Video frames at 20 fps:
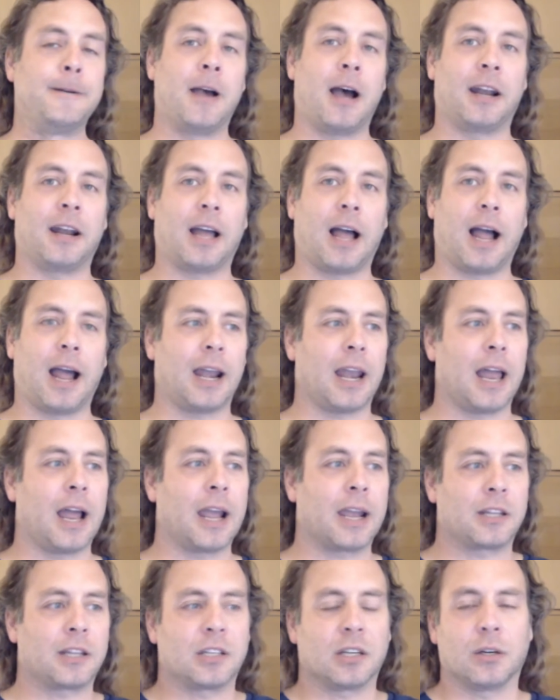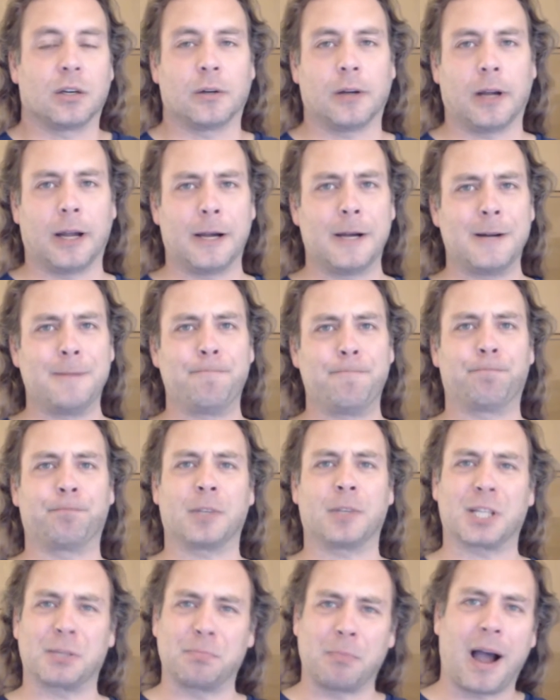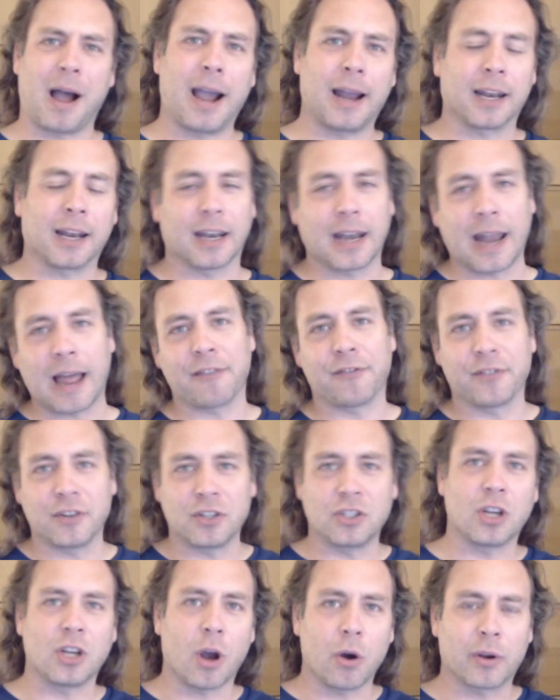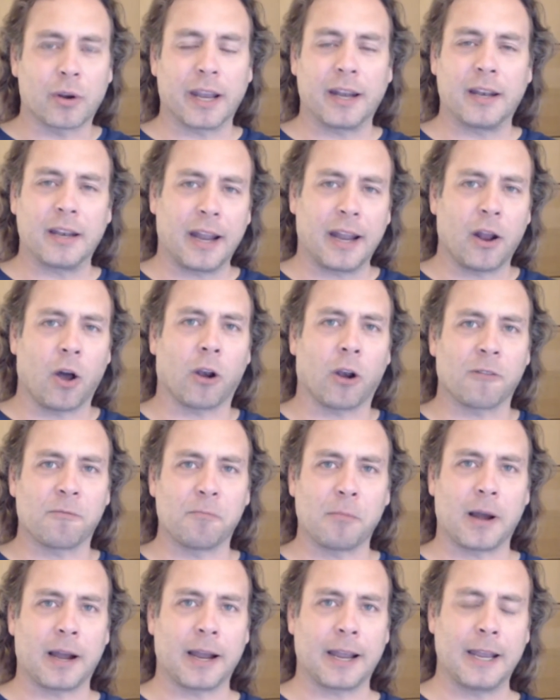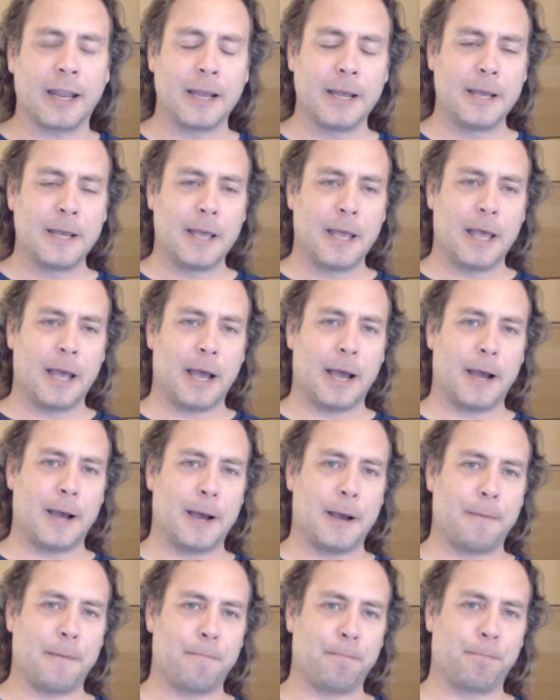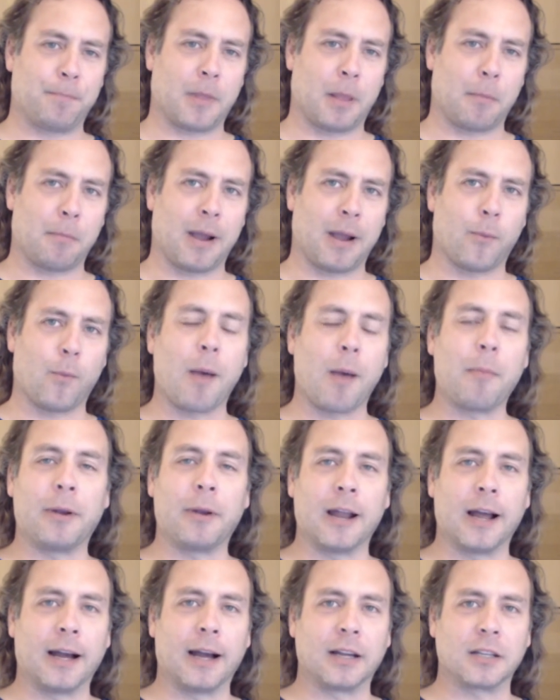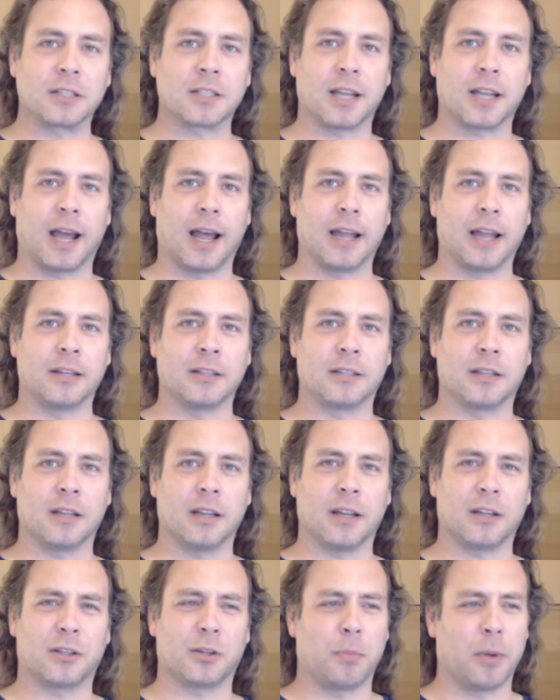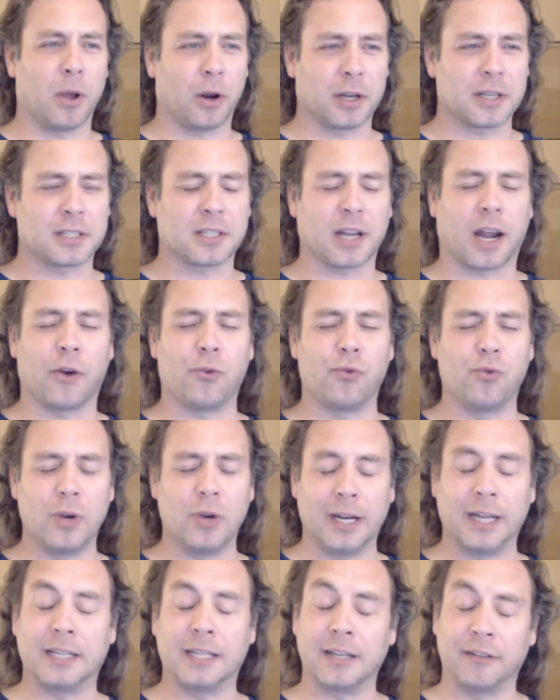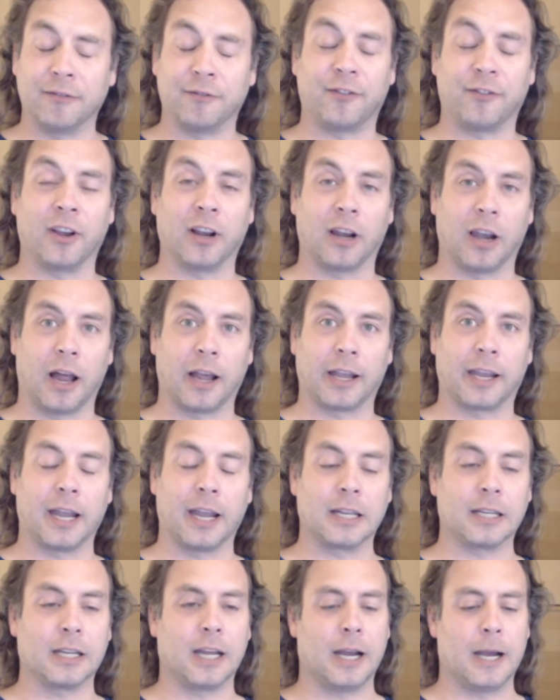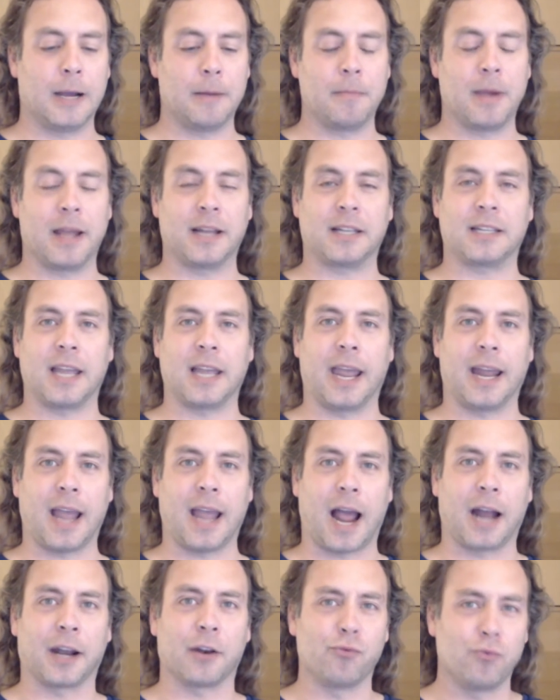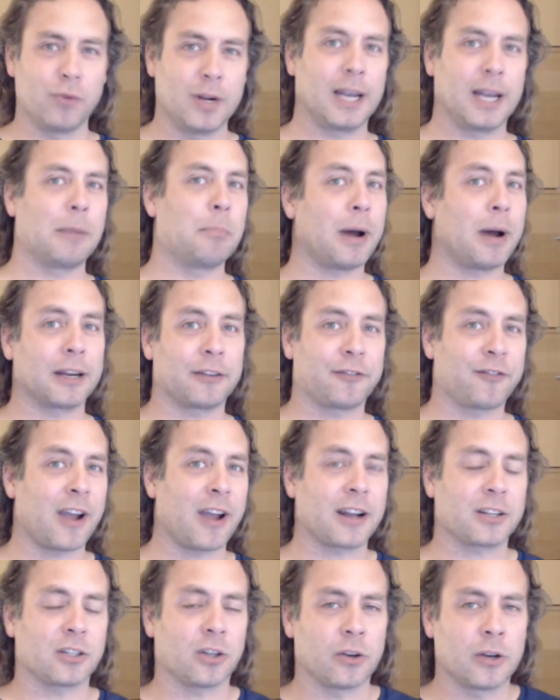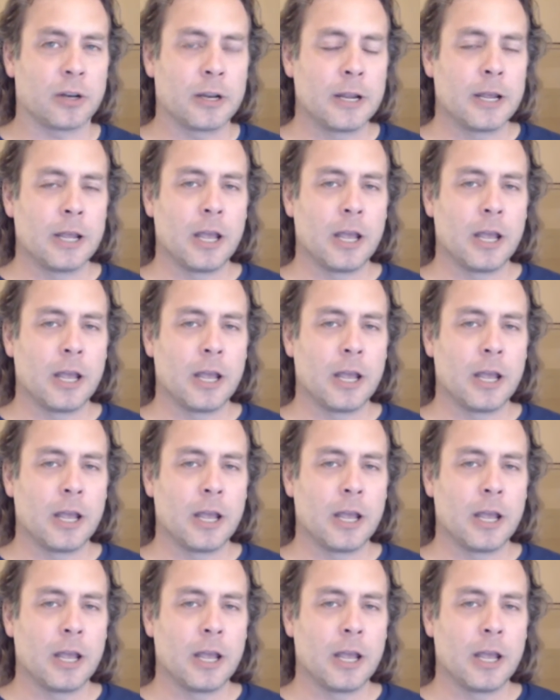and I like to um, smile and laugh and joke in, in all of my um, my webinars. And to be honest, I really didn't feel like it. Um, it, it had a really bad effect on